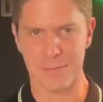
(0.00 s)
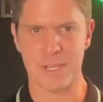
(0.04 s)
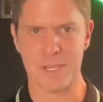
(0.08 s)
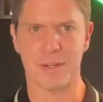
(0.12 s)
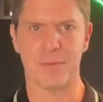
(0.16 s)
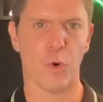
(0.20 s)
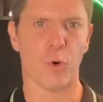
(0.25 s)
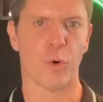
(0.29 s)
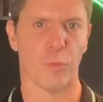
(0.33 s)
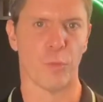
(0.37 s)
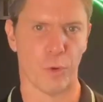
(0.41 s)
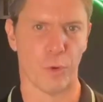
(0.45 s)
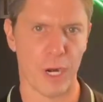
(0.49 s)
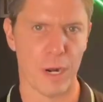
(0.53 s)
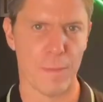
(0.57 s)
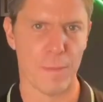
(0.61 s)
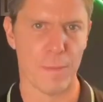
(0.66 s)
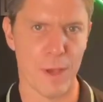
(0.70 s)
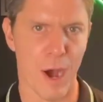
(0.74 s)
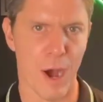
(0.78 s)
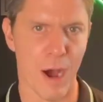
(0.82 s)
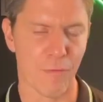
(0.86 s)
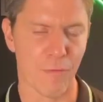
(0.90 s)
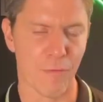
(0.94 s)
and systems,
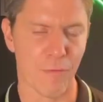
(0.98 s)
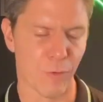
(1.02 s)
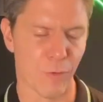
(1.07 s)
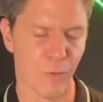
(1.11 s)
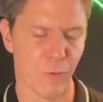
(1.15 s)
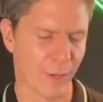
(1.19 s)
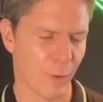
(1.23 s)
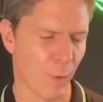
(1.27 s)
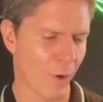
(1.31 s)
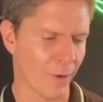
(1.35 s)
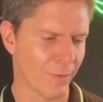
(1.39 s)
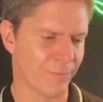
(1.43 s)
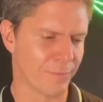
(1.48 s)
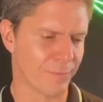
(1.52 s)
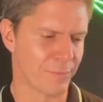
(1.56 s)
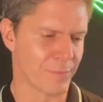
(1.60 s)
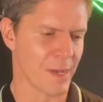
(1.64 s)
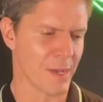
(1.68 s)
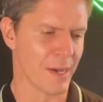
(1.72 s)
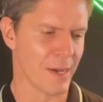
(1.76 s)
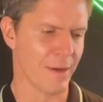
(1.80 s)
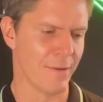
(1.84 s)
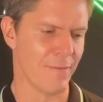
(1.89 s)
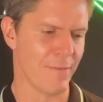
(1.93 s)
and we're, we're going to be
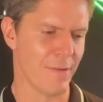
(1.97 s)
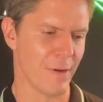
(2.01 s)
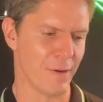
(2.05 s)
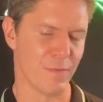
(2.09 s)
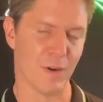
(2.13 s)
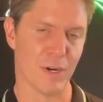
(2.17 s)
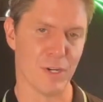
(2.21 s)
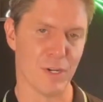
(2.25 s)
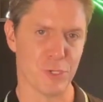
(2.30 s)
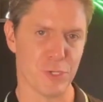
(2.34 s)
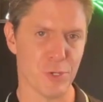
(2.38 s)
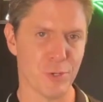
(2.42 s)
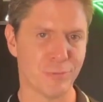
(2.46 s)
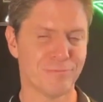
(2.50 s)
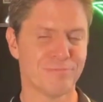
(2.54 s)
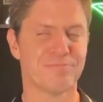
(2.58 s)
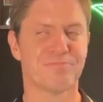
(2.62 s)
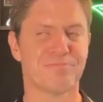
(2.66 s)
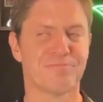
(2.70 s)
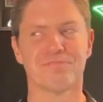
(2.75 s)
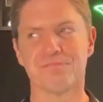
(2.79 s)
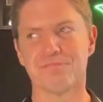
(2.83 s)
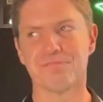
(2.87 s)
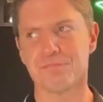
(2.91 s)
offering one uh,
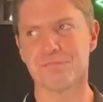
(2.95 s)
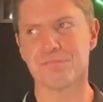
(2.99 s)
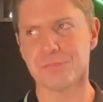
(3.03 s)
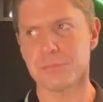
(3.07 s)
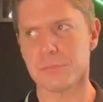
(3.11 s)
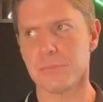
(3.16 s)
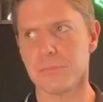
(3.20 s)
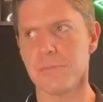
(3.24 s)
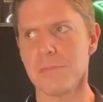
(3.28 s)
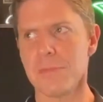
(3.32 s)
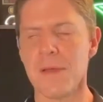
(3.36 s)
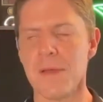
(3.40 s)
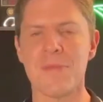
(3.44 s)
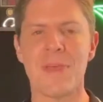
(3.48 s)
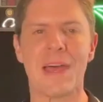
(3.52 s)
very, very soon